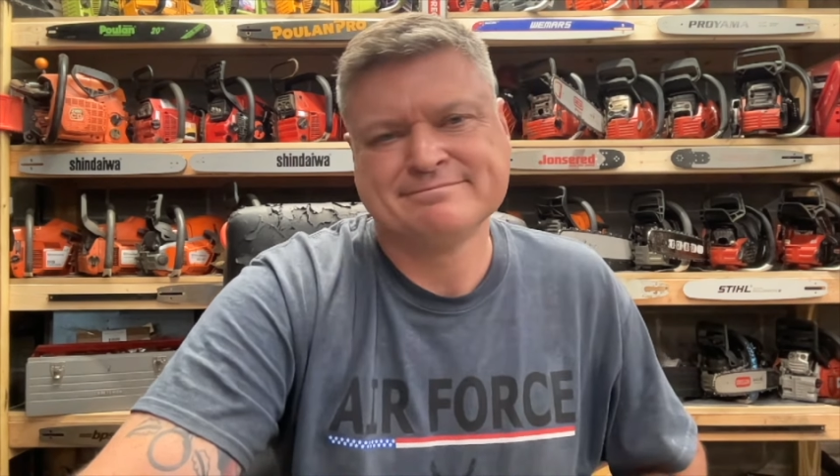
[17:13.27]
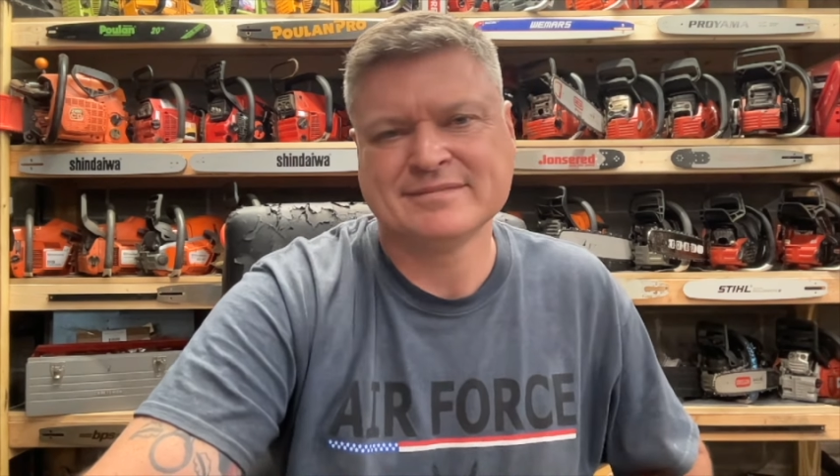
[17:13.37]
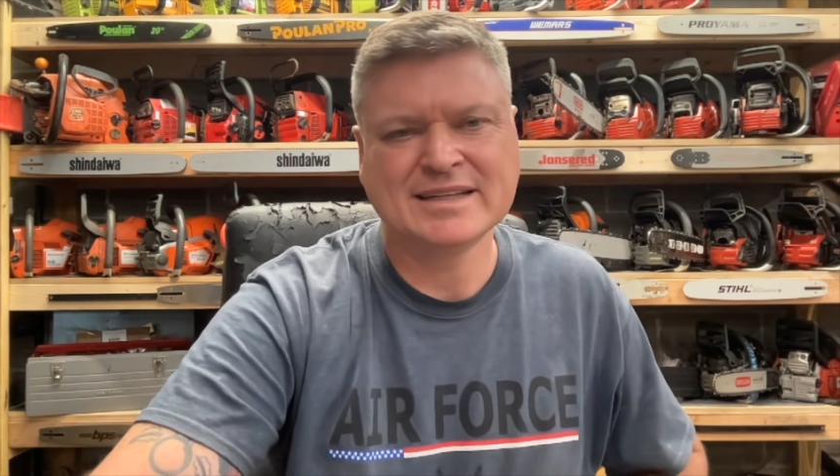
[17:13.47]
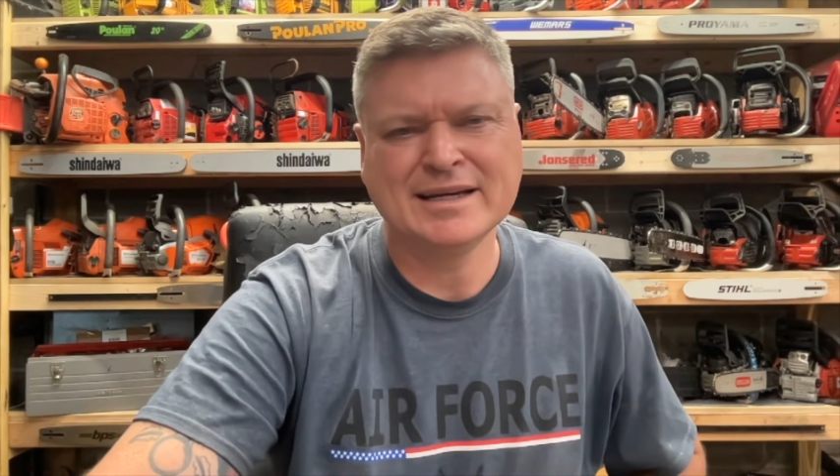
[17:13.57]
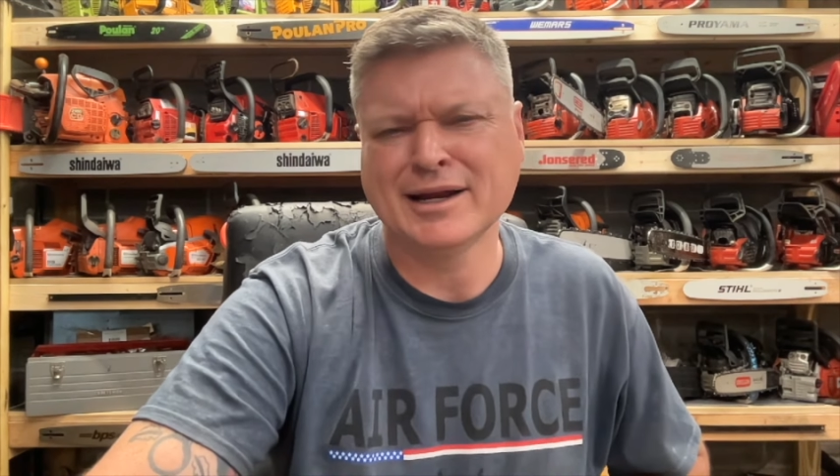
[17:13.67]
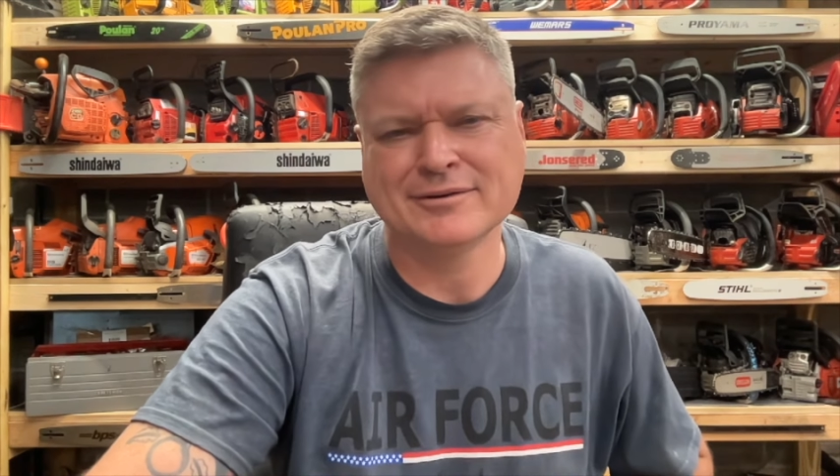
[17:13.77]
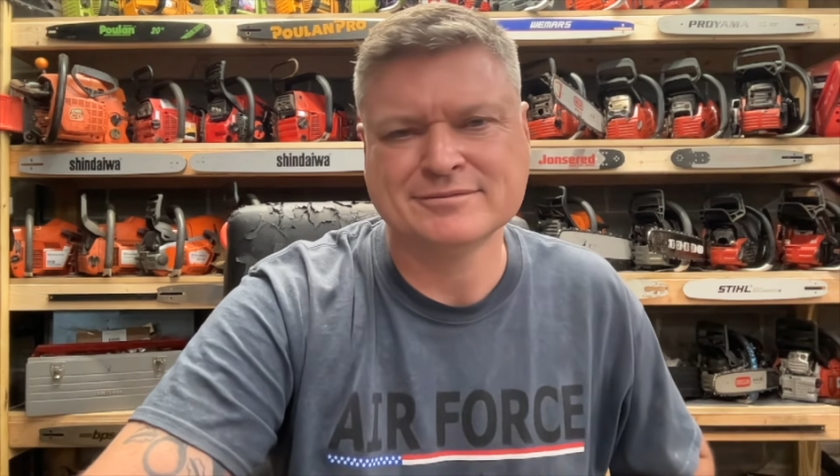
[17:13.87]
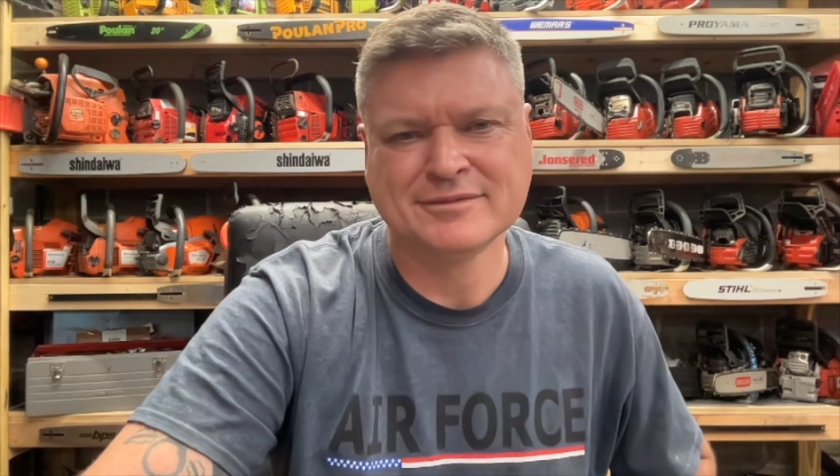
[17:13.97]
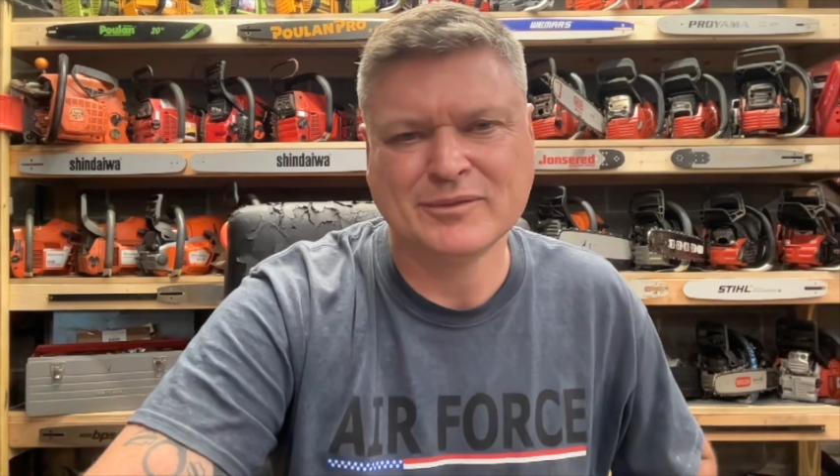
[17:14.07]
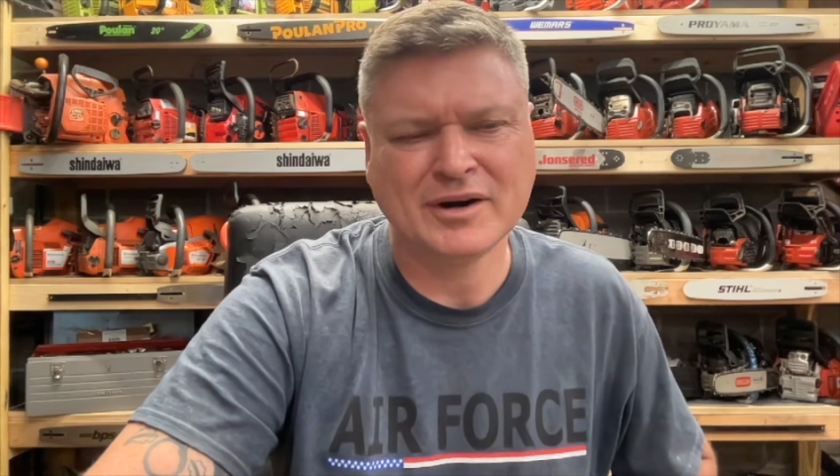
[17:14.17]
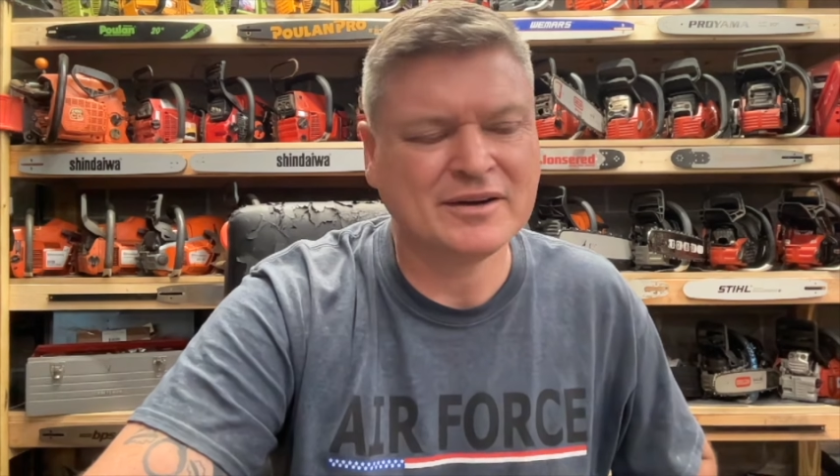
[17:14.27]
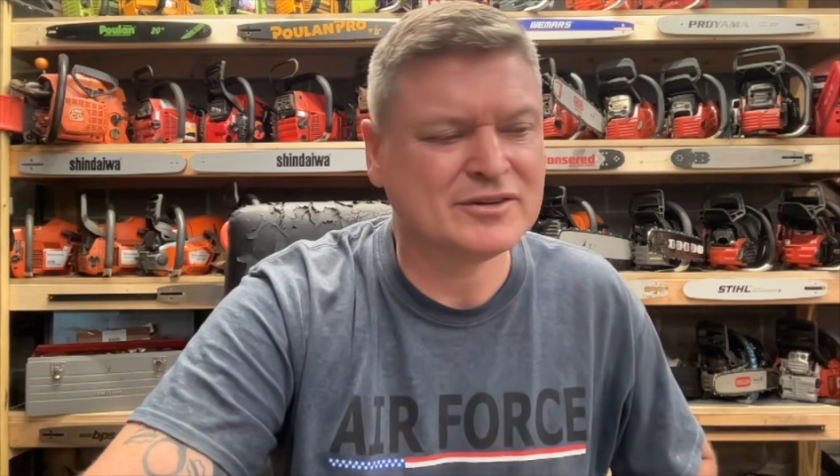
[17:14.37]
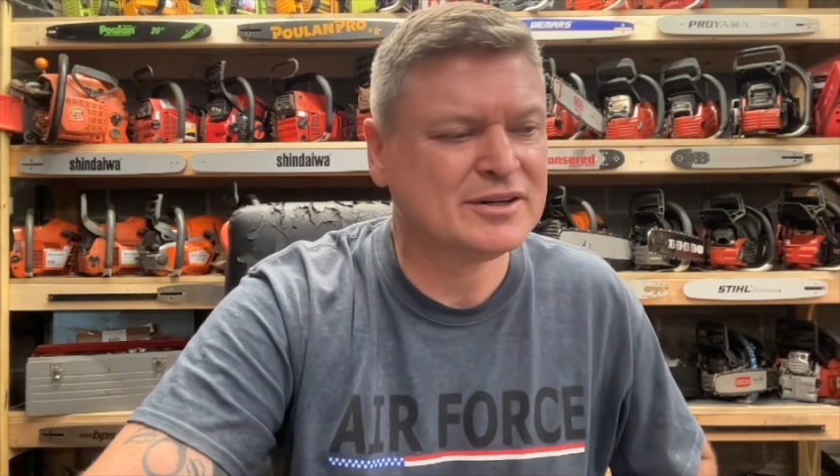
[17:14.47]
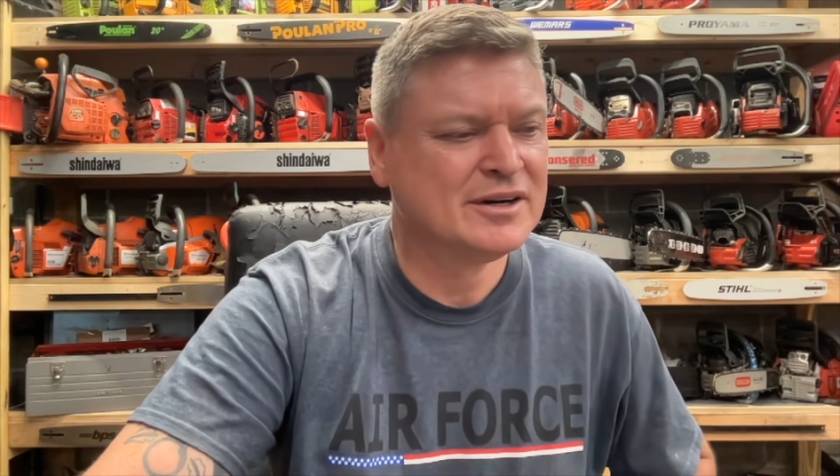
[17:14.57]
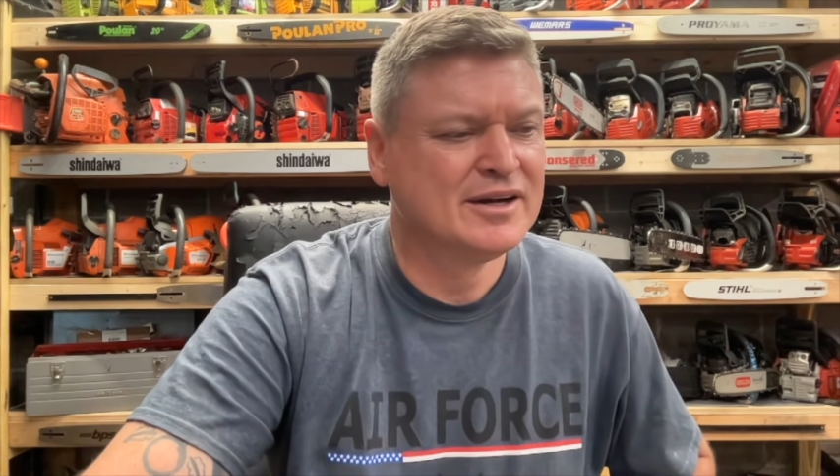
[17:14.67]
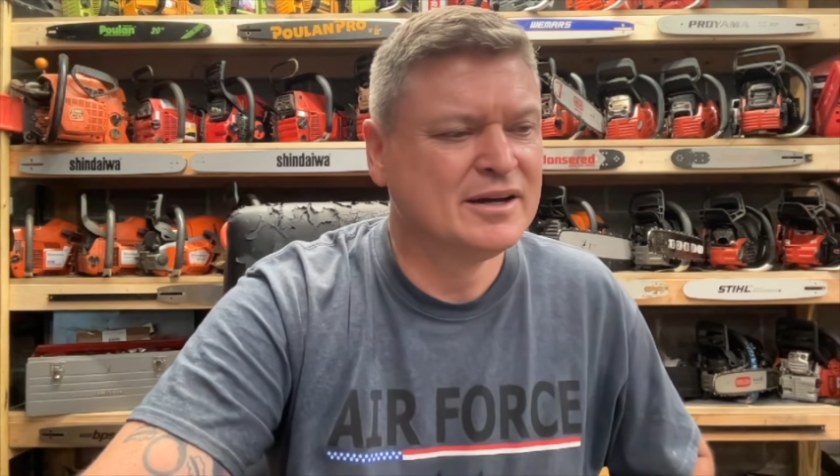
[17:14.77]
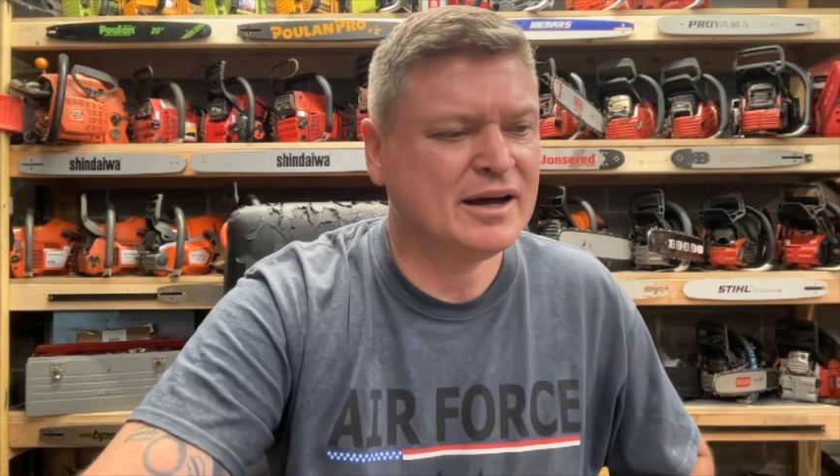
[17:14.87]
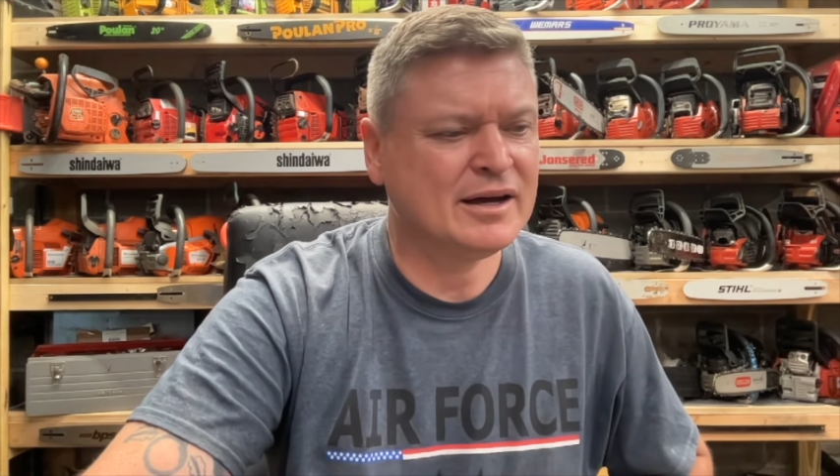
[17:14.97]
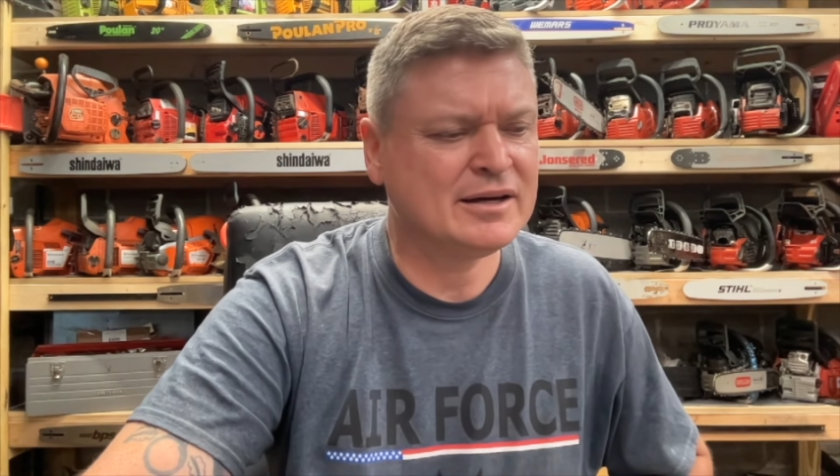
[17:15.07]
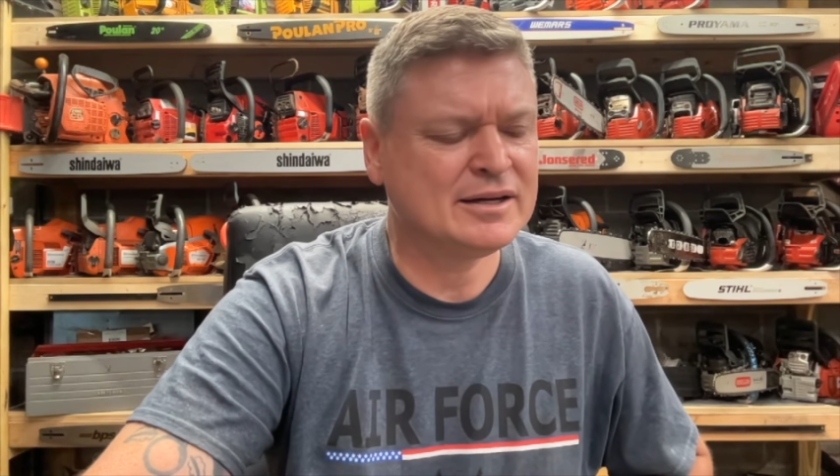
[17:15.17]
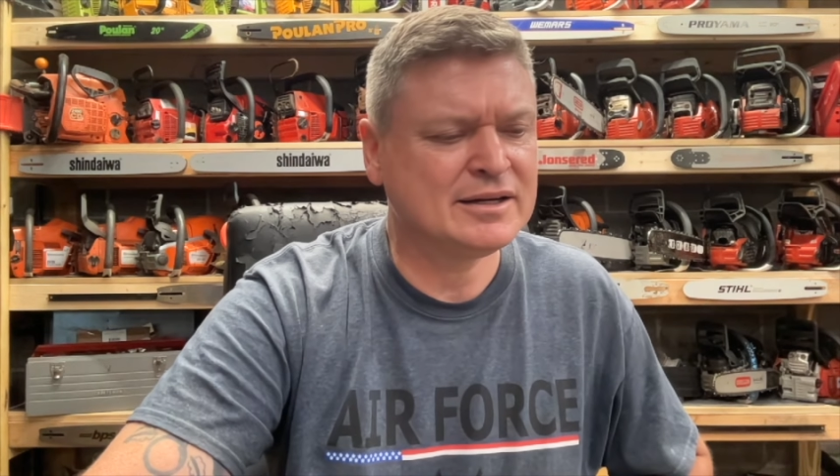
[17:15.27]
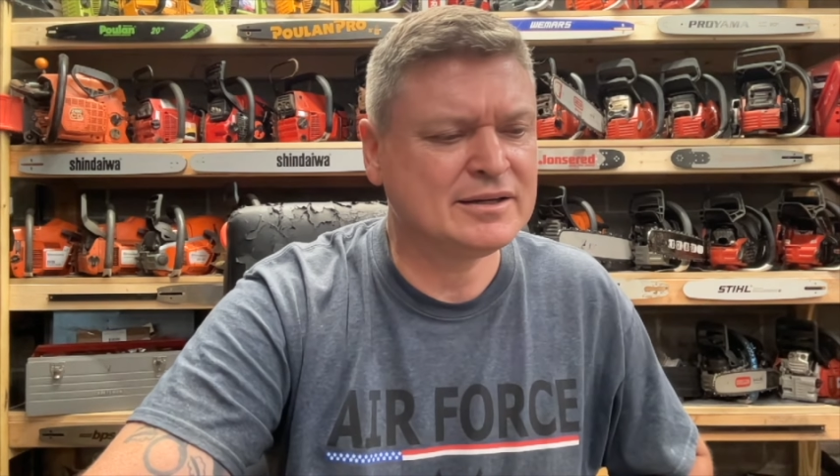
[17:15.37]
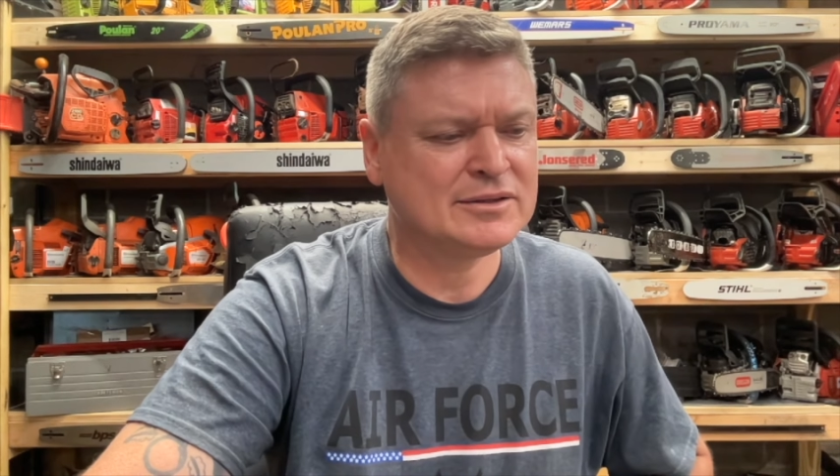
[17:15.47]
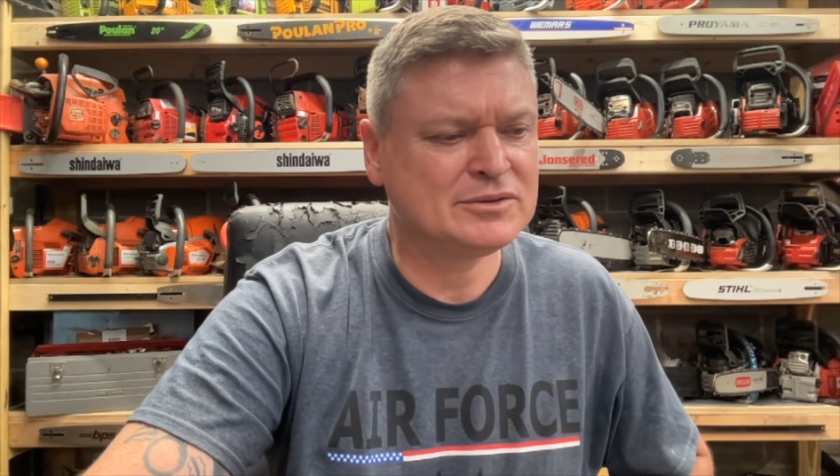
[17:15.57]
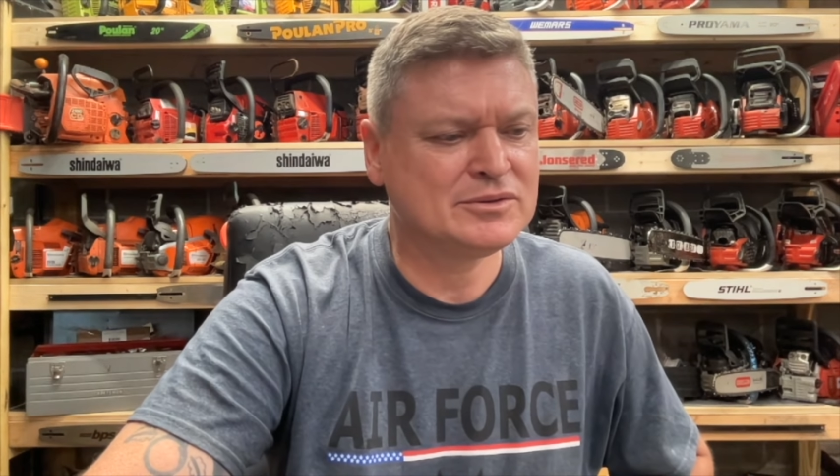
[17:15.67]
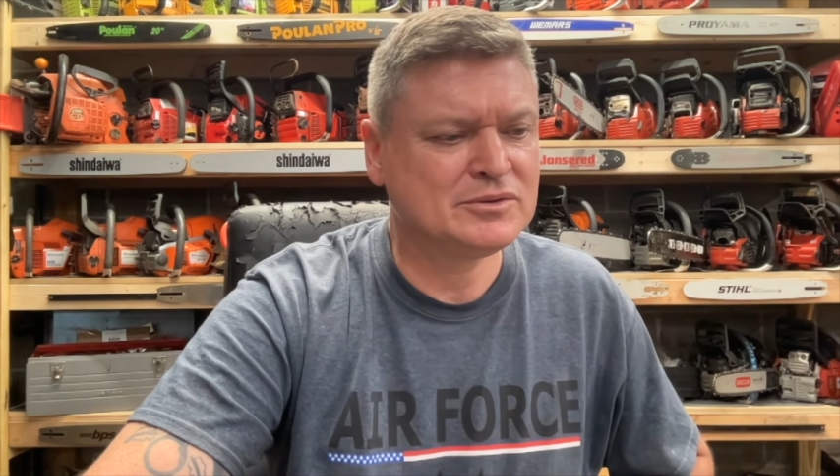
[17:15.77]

you know whatever. Uh,